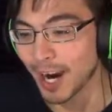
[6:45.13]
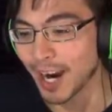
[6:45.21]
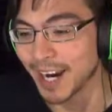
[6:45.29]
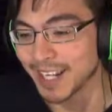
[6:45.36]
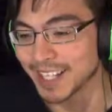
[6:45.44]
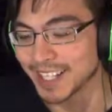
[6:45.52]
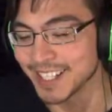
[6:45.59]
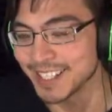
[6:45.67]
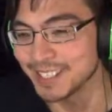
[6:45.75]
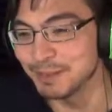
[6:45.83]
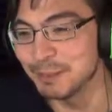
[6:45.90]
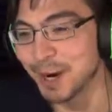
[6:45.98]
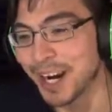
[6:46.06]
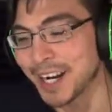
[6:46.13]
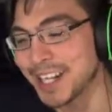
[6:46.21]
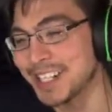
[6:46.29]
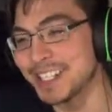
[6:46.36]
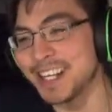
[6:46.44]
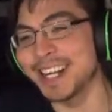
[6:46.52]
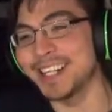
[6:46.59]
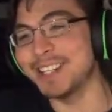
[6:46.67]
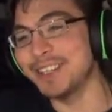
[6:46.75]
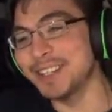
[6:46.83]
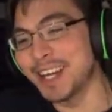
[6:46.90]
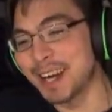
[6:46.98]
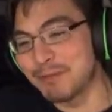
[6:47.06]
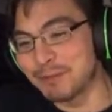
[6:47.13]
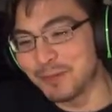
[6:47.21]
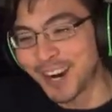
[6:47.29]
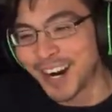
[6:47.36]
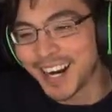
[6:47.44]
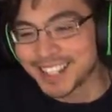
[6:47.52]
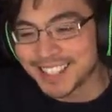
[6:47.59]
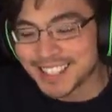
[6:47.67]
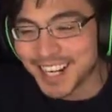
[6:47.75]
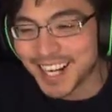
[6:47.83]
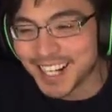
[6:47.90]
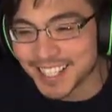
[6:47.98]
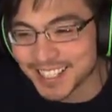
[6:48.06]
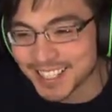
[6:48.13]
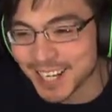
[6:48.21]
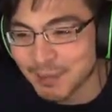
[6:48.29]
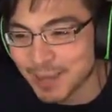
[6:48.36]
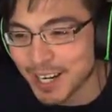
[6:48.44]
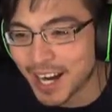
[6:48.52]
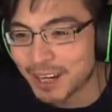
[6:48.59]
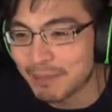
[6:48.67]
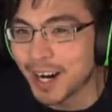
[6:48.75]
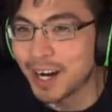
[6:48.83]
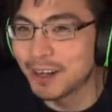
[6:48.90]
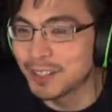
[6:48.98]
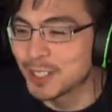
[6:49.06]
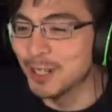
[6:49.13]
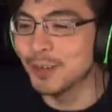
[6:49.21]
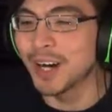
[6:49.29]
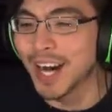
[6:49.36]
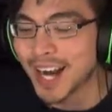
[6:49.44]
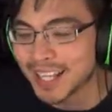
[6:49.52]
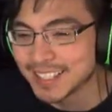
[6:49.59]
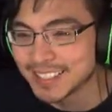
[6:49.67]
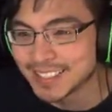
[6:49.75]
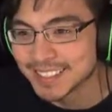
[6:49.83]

I didn't... Why did I do that fly sign coming out of my own two eyes?